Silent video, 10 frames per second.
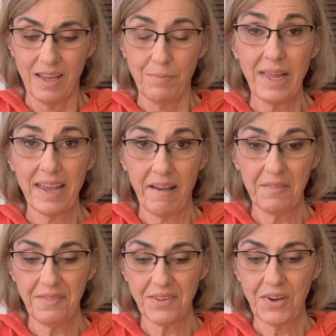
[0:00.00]

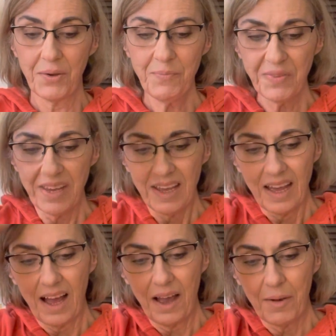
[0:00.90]
playoffs, you know.
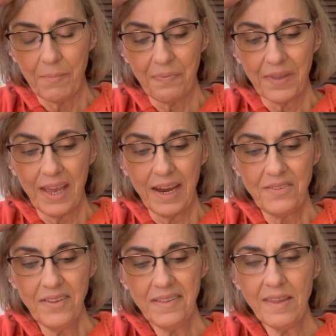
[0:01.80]
And I
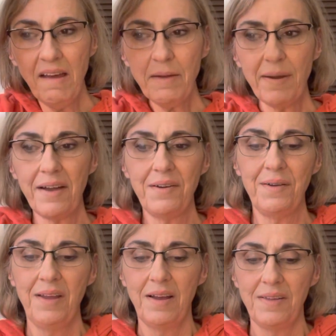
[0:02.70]
just thought about
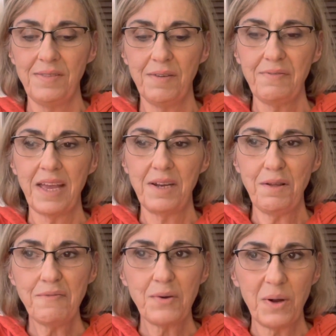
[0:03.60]
the Final
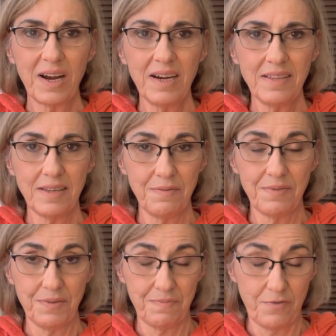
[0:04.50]
Four, the
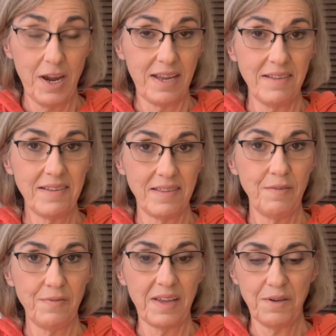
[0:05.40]
phrase, the
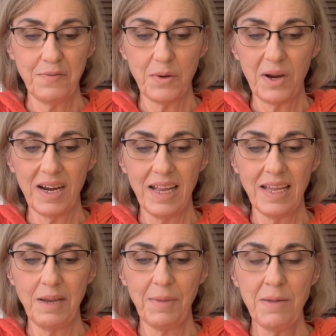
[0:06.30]
Final Four, and
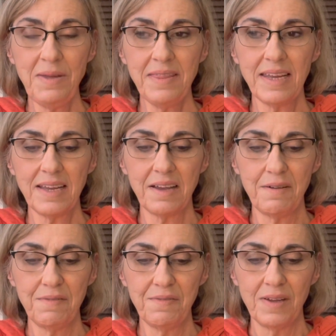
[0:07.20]
it made me think of